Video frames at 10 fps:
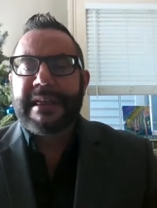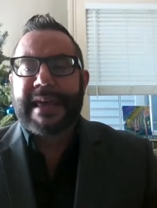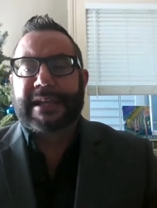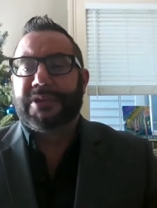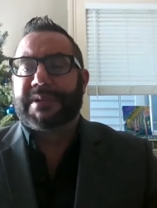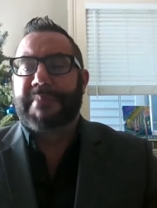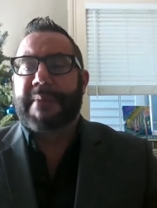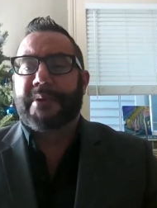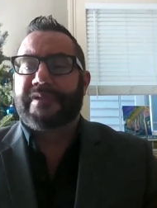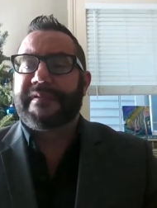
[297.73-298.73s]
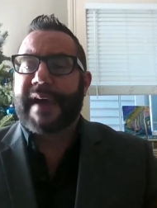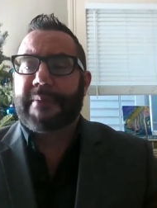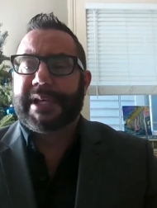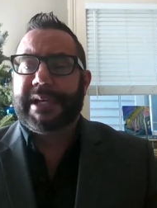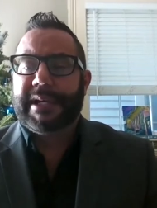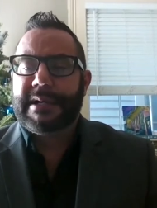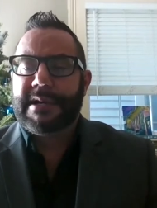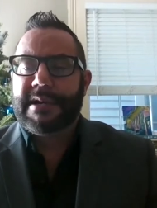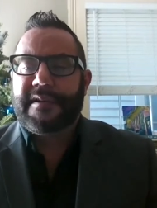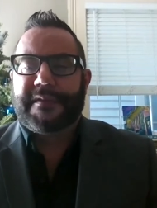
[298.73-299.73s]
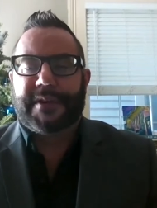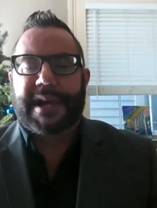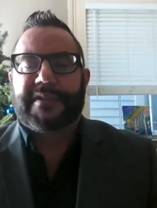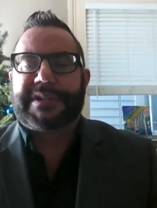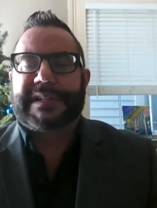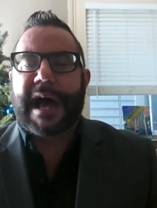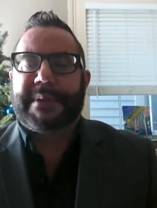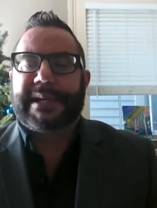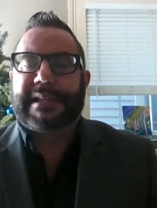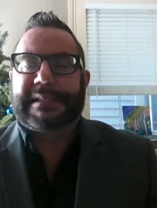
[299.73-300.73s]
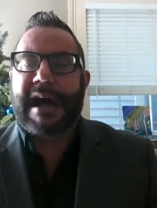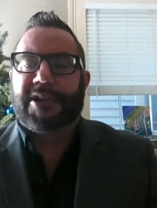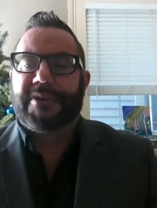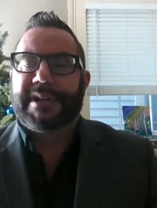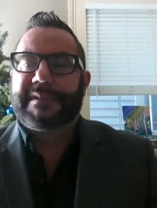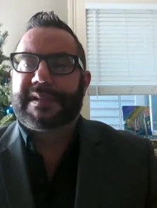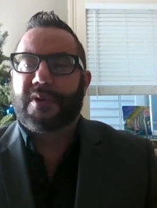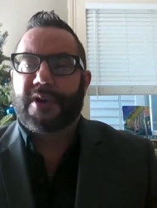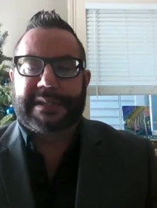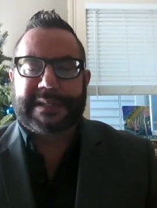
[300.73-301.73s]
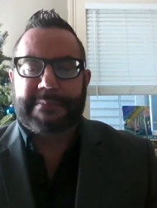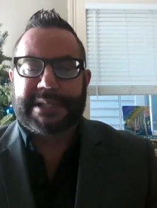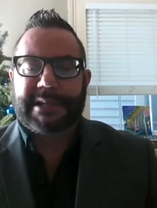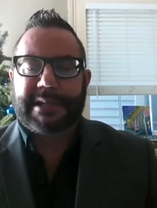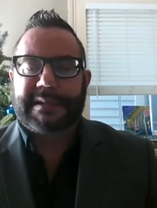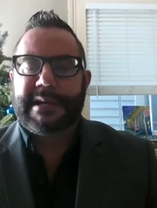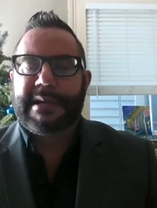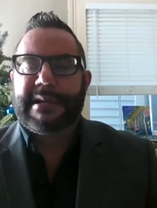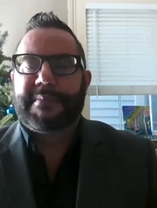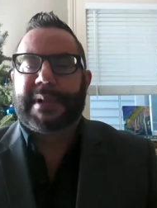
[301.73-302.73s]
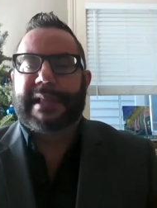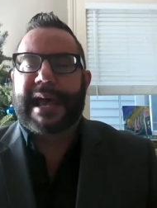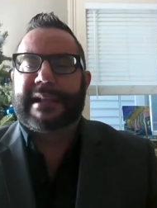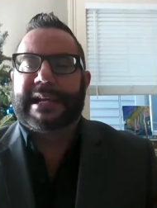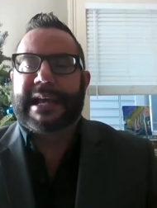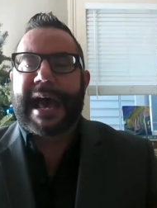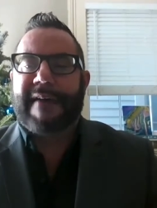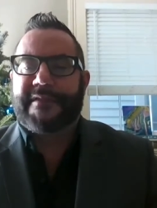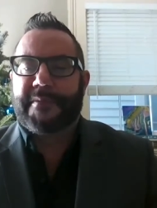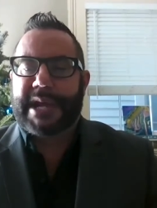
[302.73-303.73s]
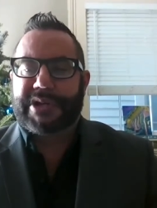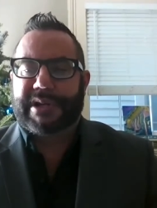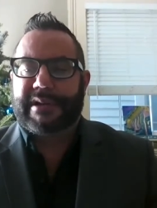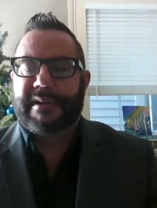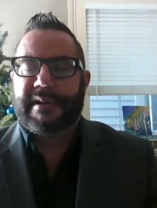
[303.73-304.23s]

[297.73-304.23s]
Thank you to my birth family for never stopping at tolerance or acceptance, but landing at affirmation